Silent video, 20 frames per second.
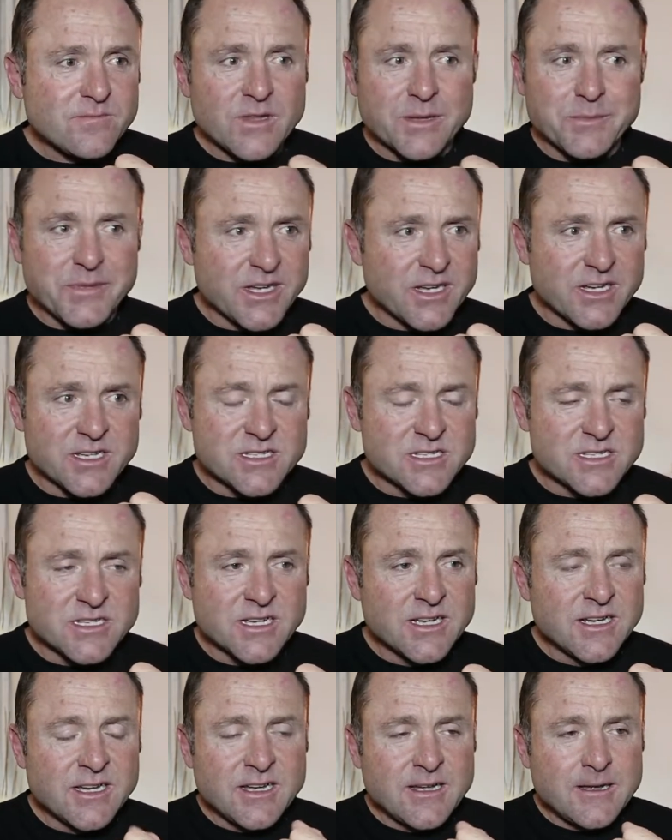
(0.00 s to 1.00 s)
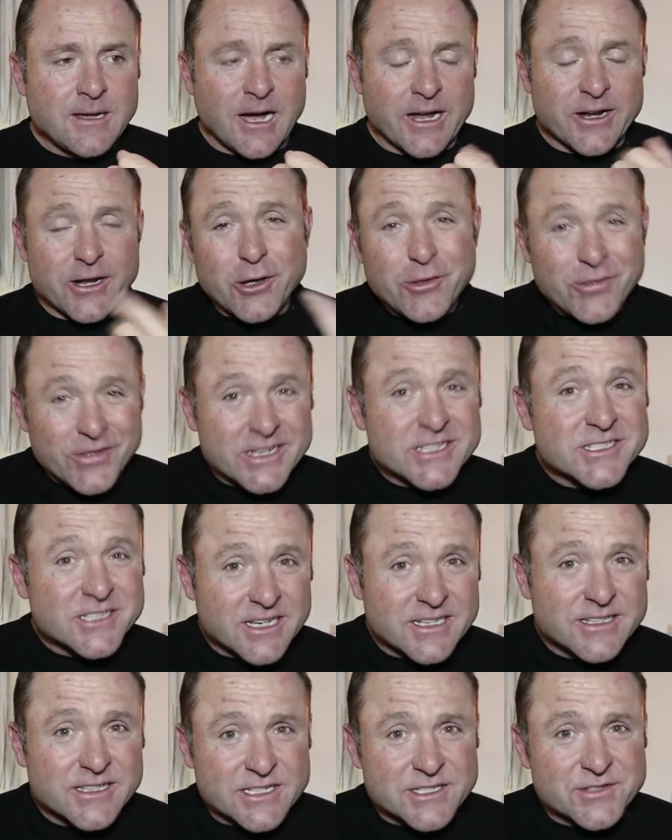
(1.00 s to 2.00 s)
Because I know things
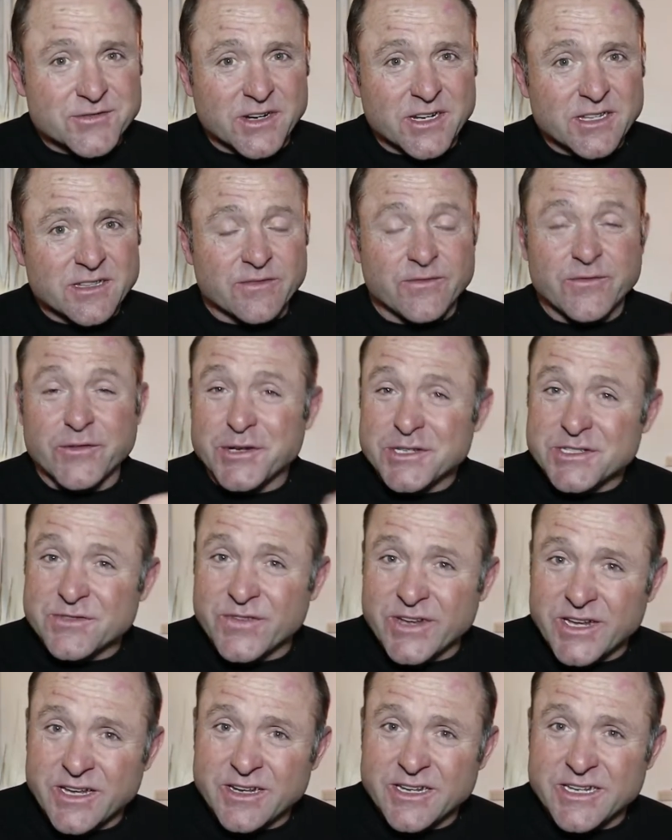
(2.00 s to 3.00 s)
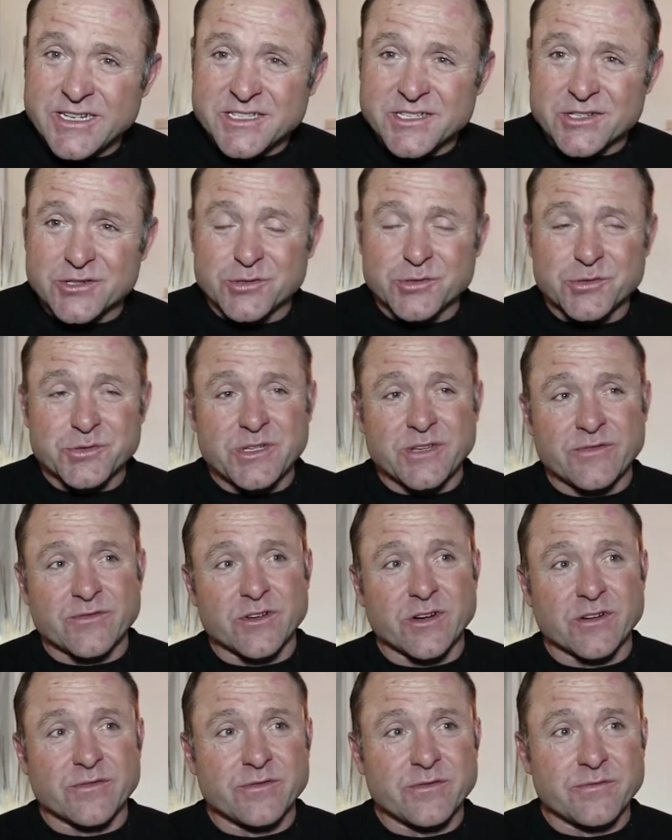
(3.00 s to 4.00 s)
like this, right? The first Viennese school, you've
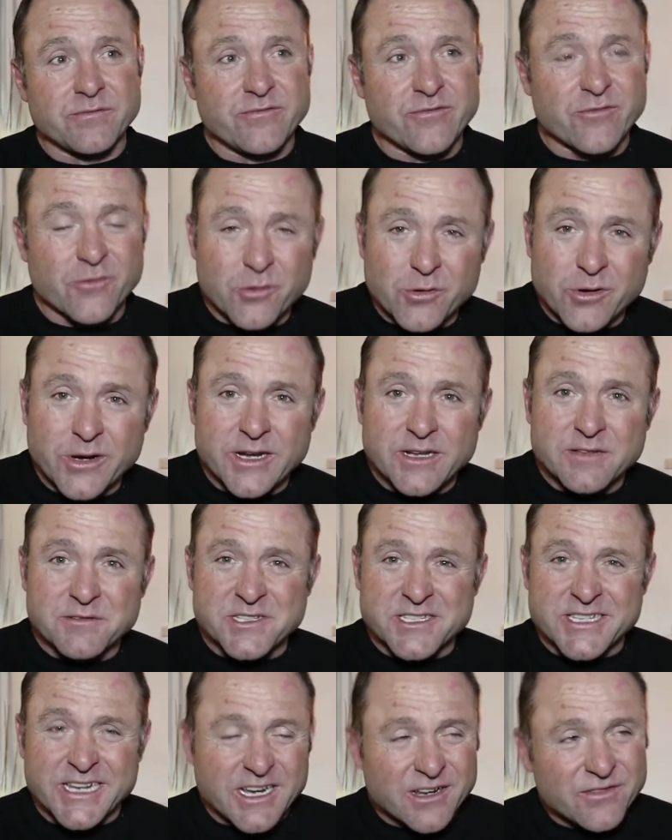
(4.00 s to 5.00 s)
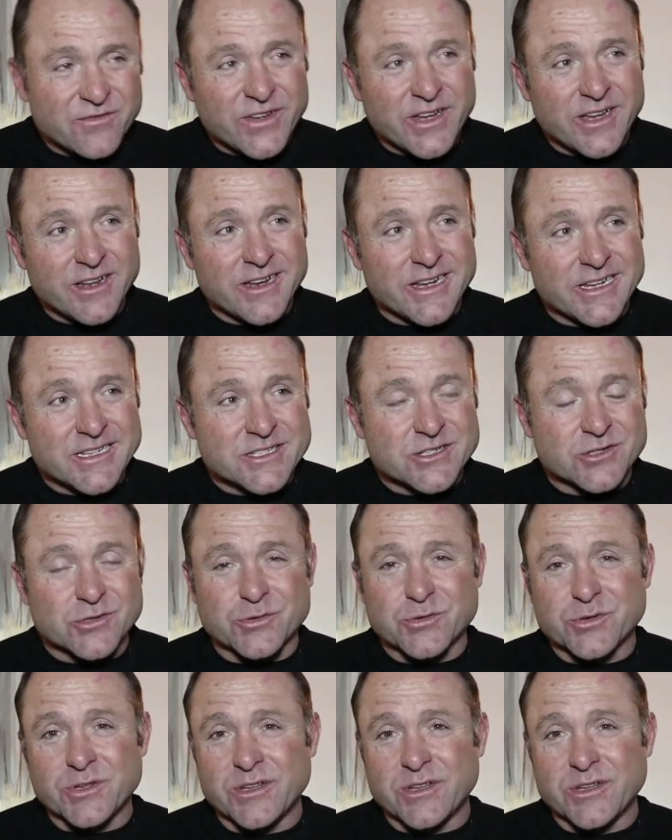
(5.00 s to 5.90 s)
got Freud. The second Viennese school,